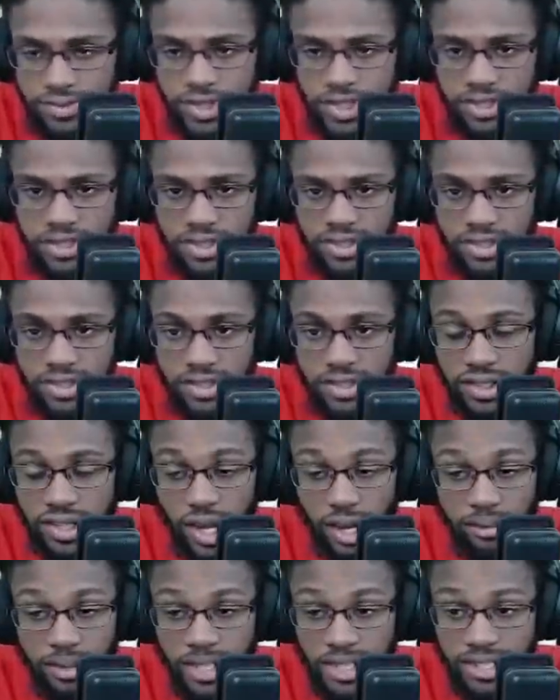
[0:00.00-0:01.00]
So,
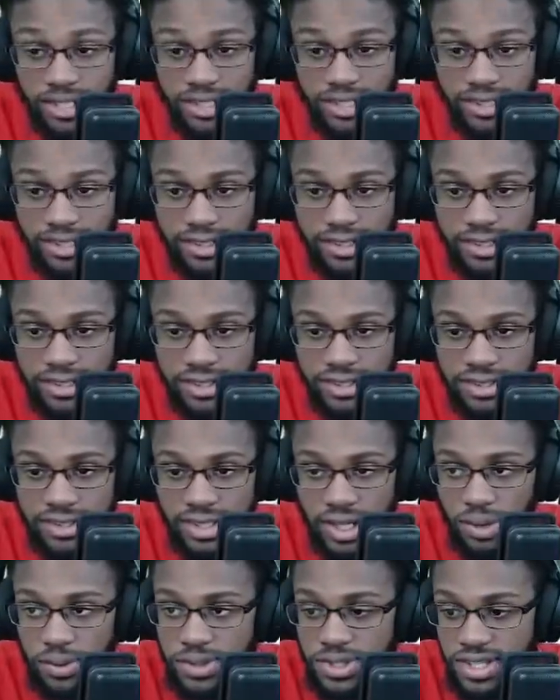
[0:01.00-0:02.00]
I mean,
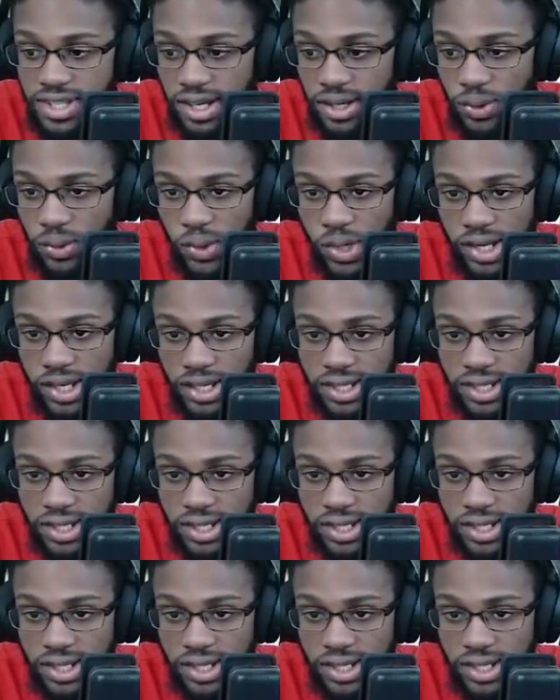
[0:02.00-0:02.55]
that was like, what,